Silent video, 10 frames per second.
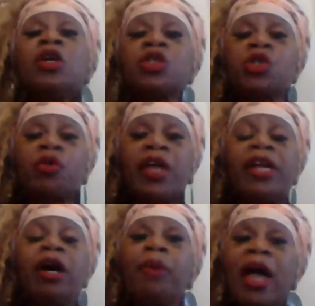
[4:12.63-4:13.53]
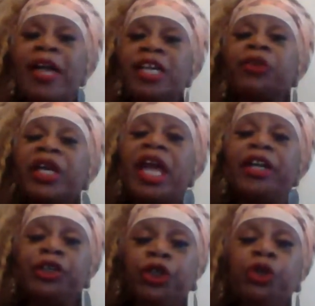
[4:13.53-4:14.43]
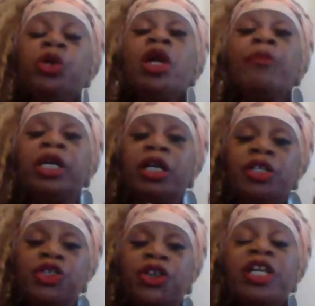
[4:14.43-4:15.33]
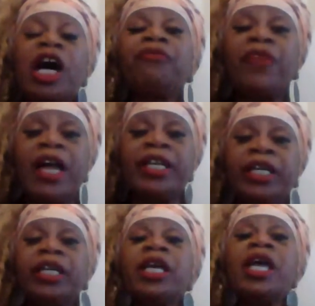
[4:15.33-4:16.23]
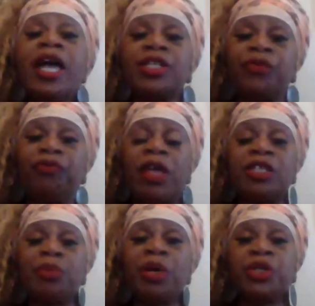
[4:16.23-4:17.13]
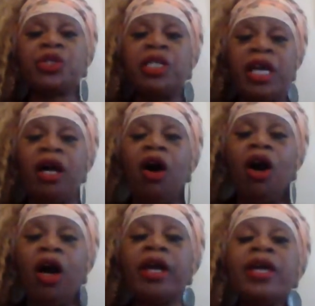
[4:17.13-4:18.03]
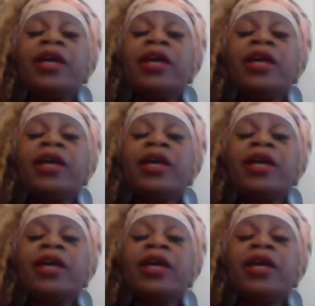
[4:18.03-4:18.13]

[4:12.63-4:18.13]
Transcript: So they are angry at you because you're not fighting it as much as they are.